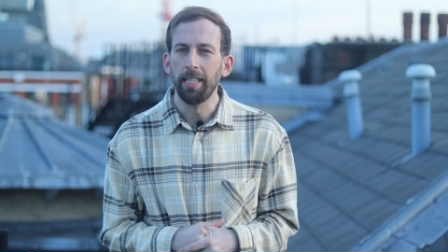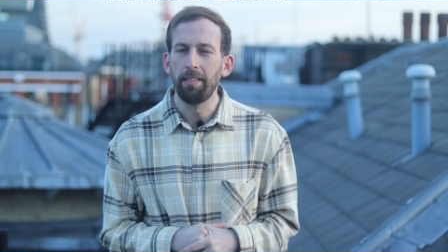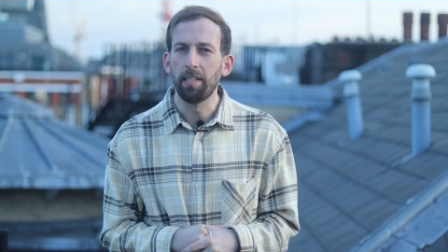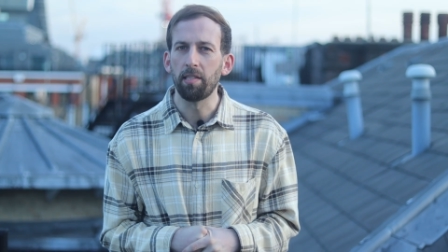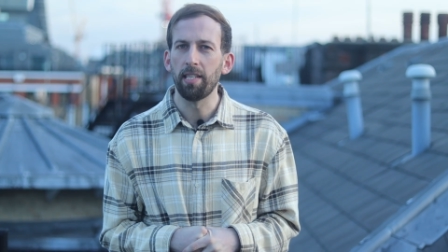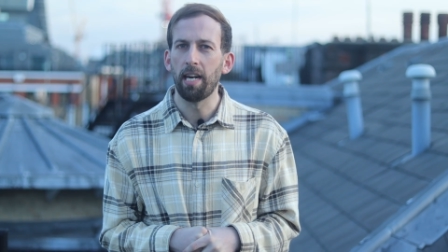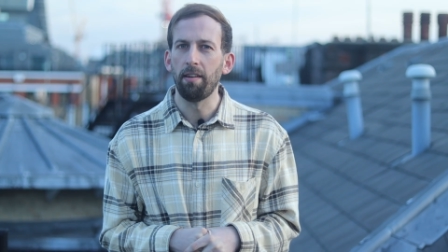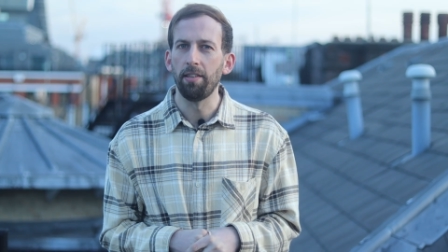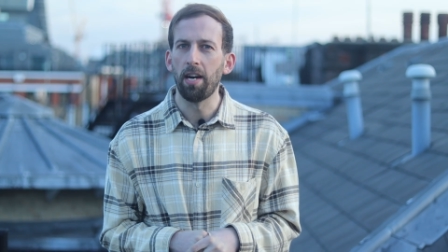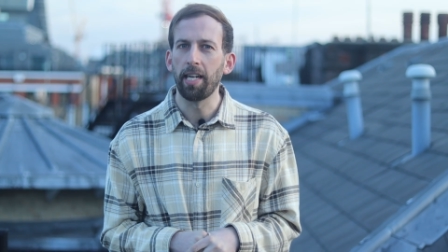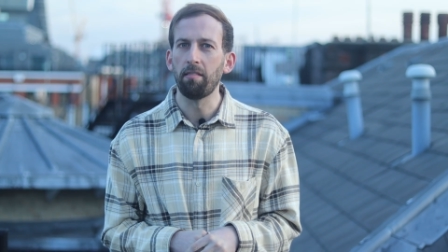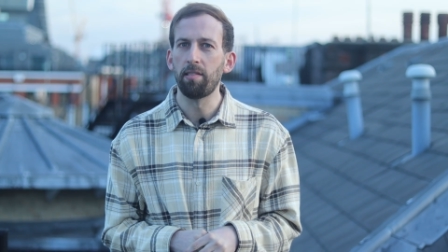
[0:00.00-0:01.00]
in this area,
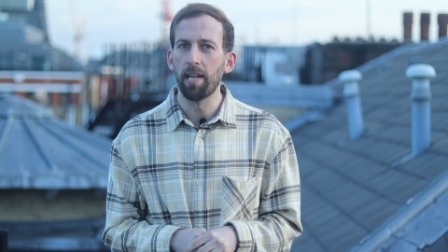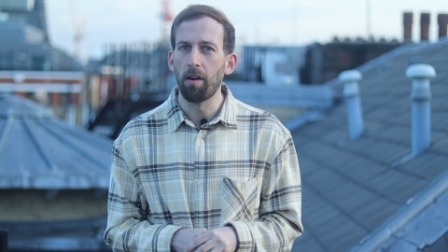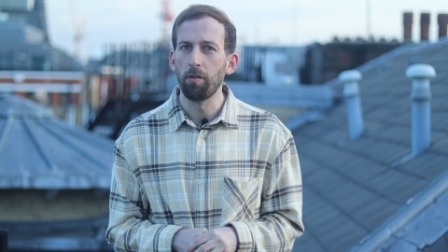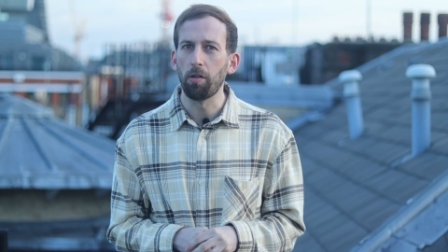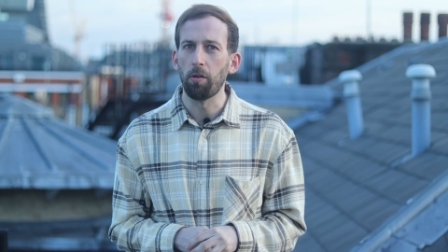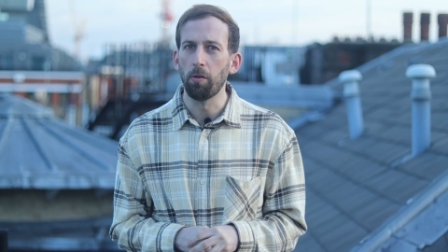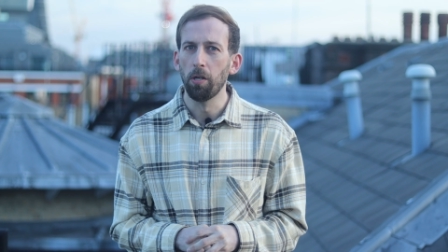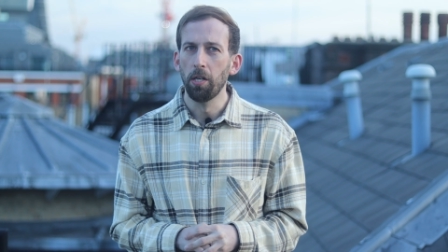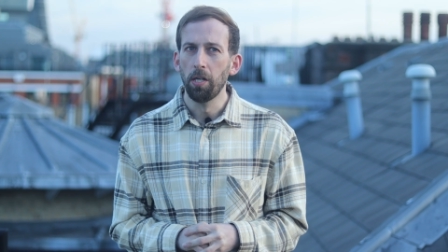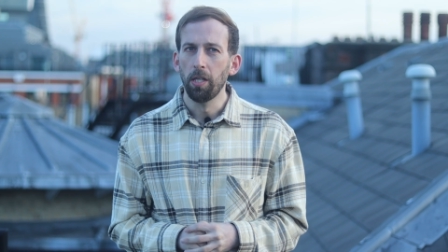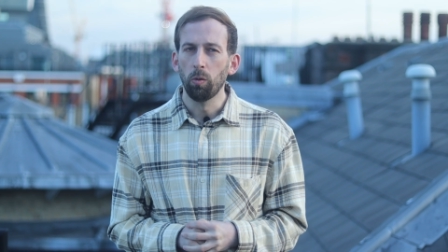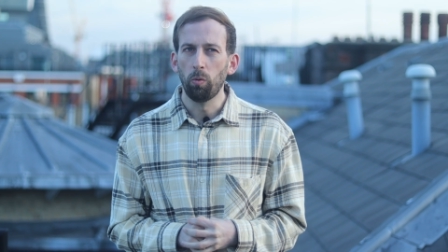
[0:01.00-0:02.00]
and I can tell you
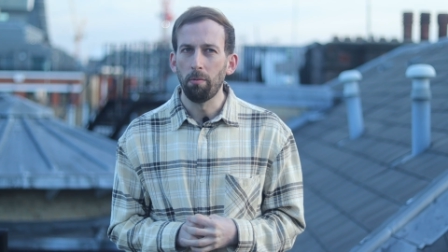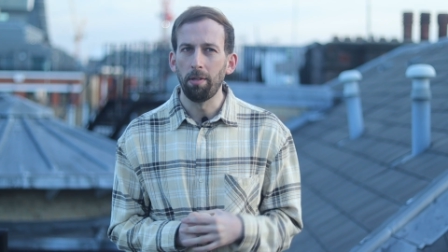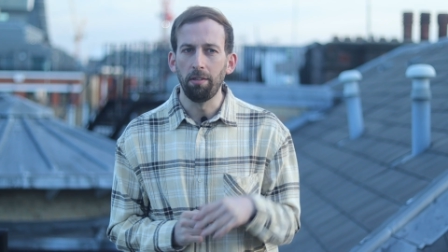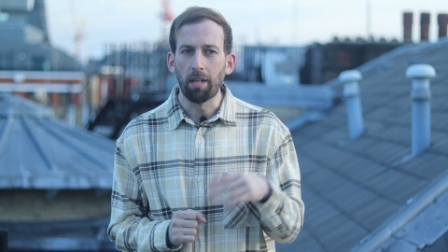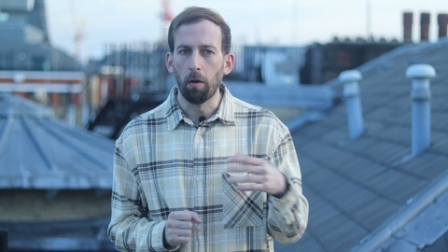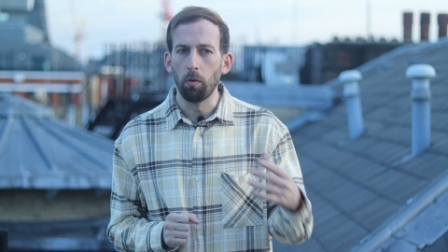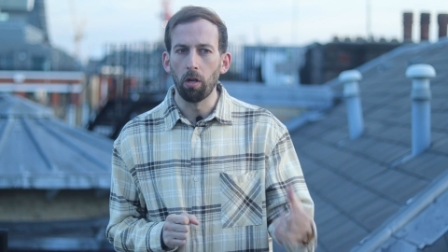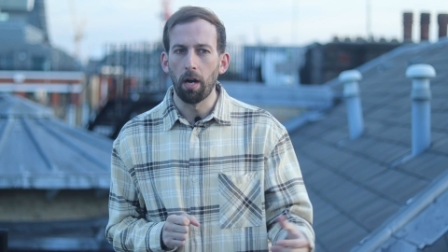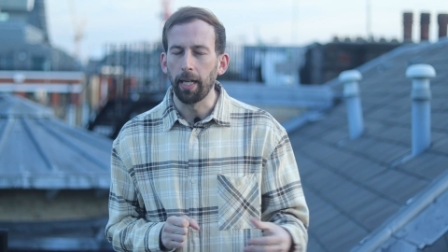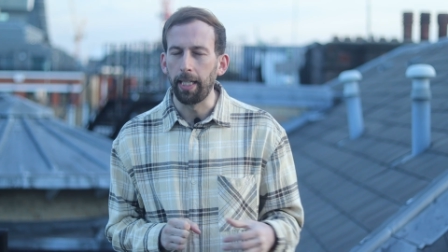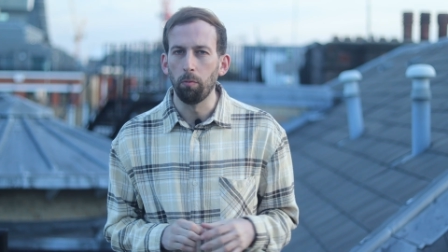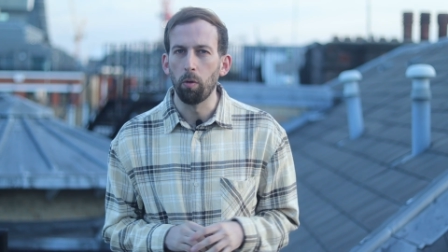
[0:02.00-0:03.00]
women don't
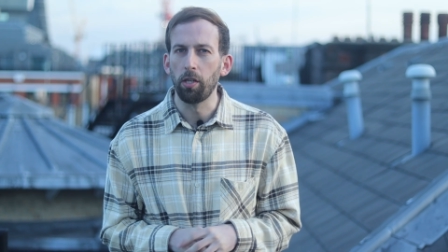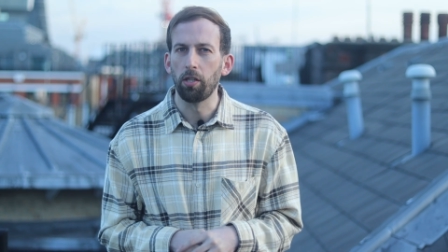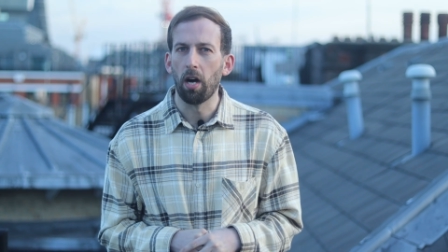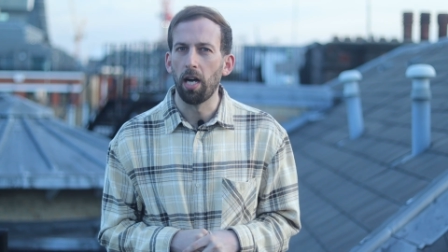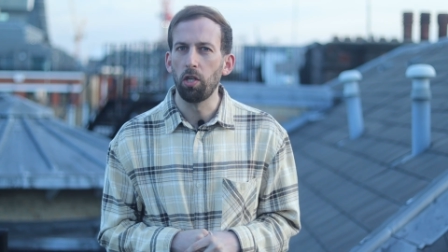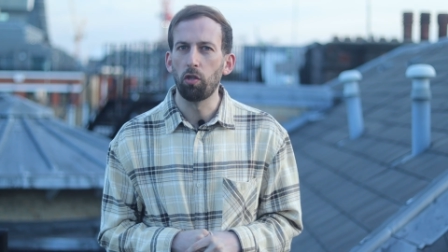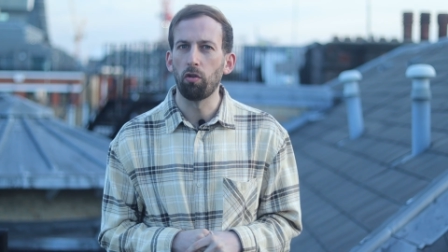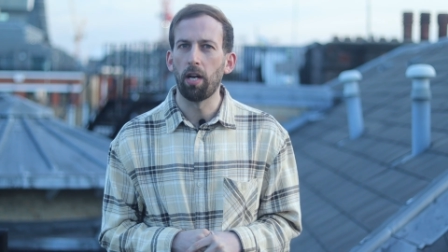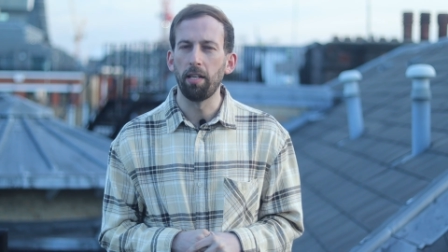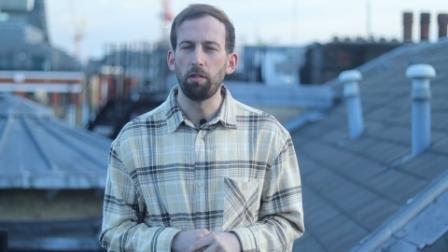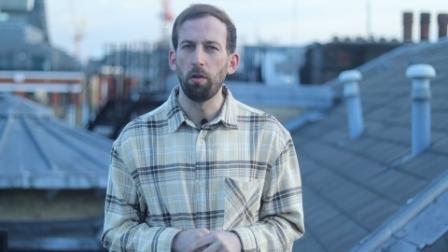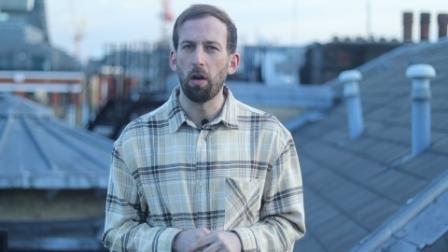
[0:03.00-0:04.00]
like it when guys
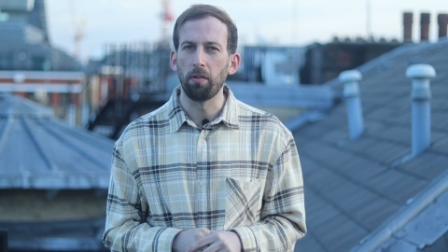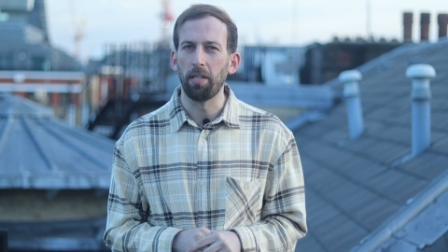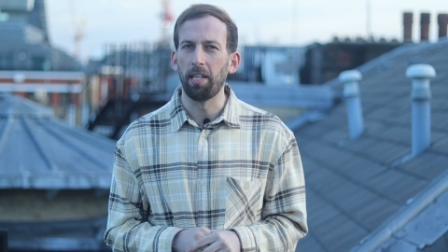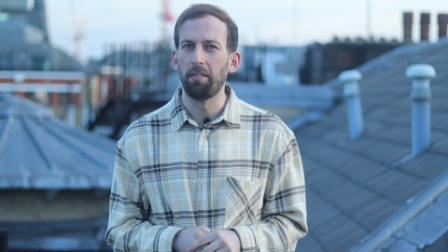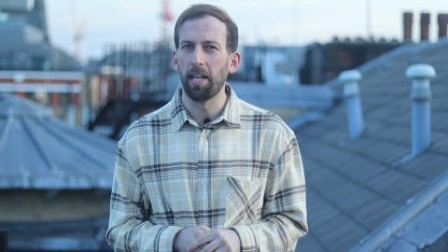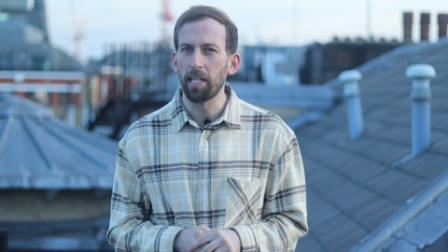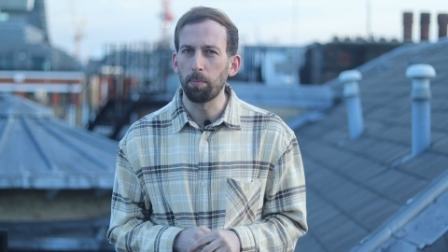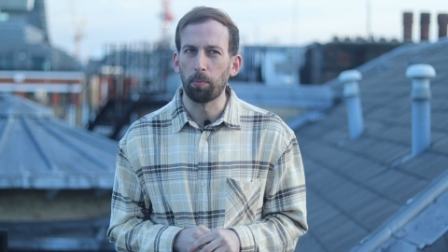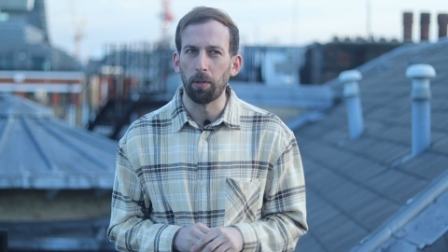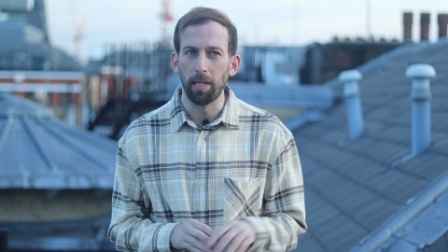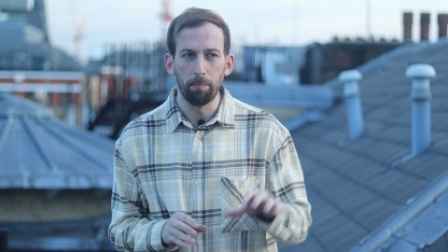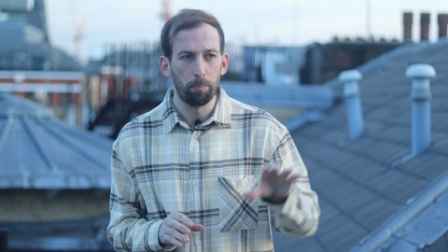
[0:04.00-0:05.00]
try too hard and they're
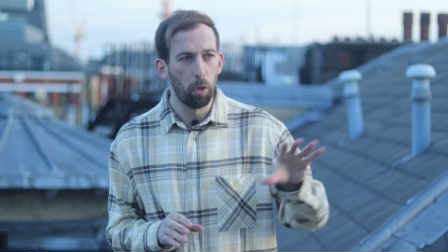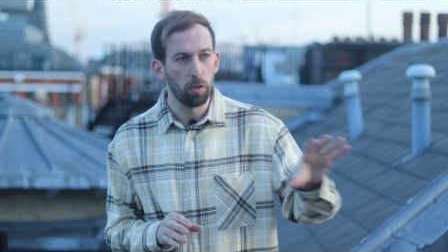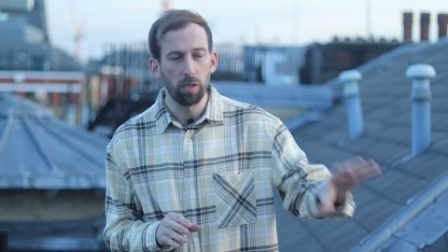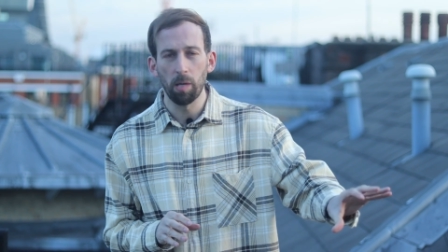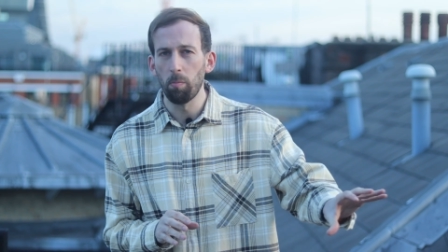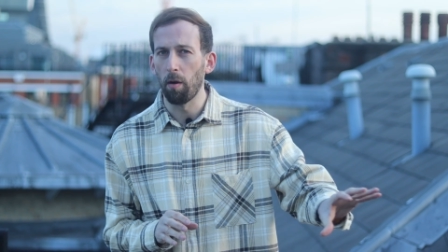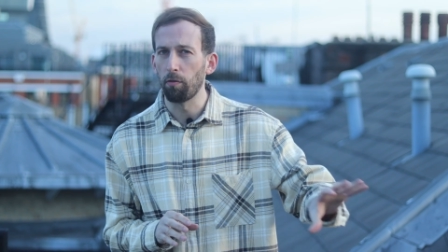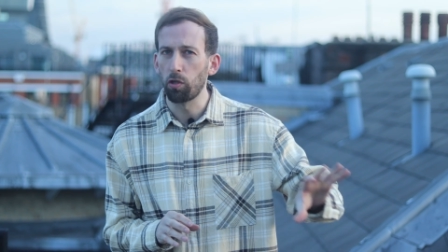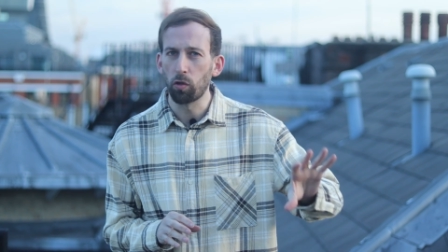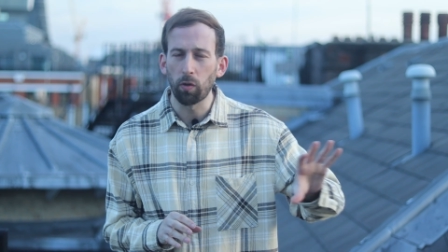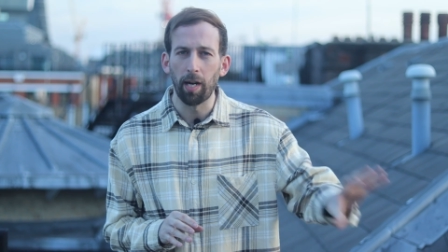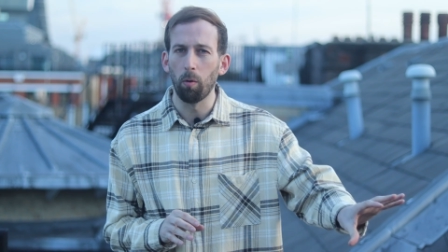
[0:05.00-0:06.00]
desperate. It puts them off
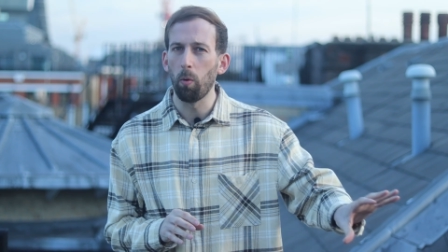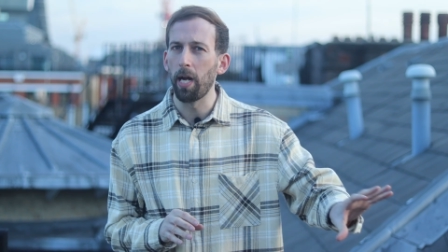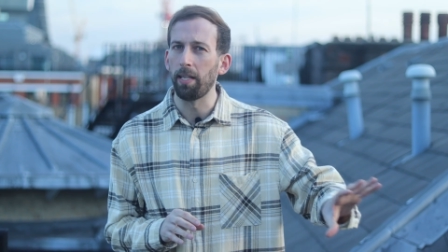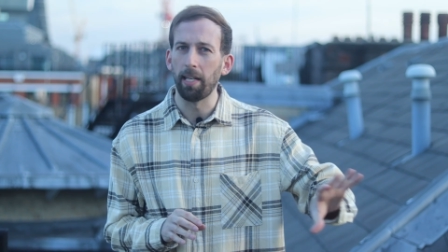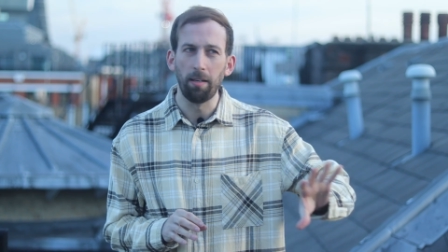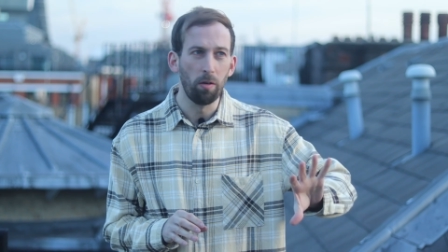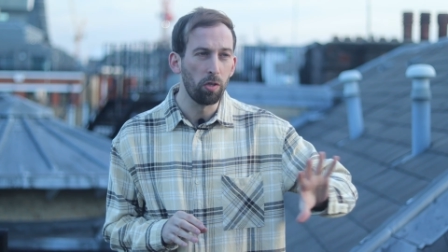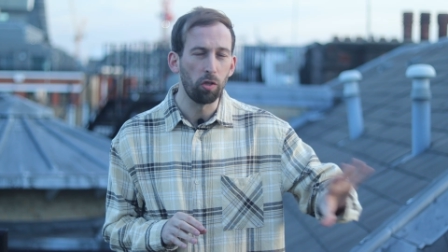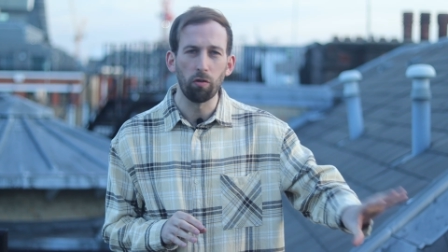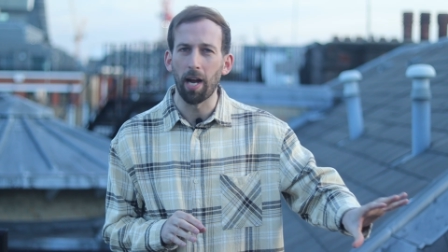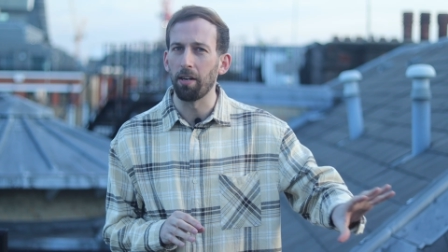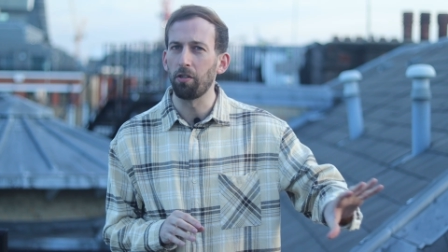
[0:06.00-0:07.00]
straight away, they lose
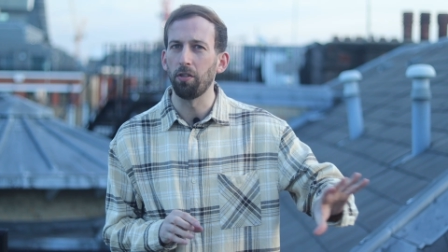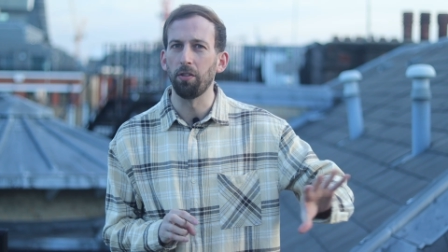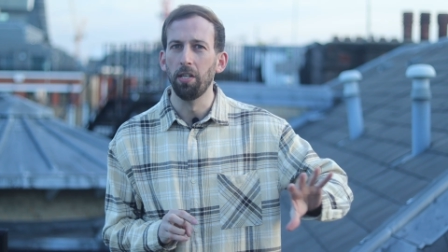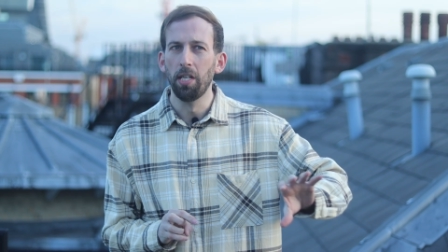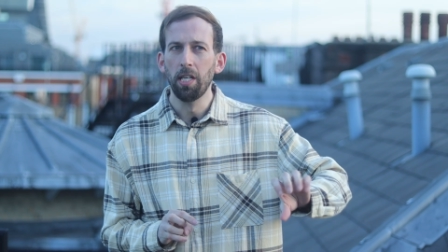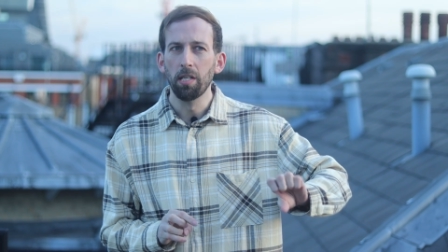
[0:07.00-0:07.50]
attraction.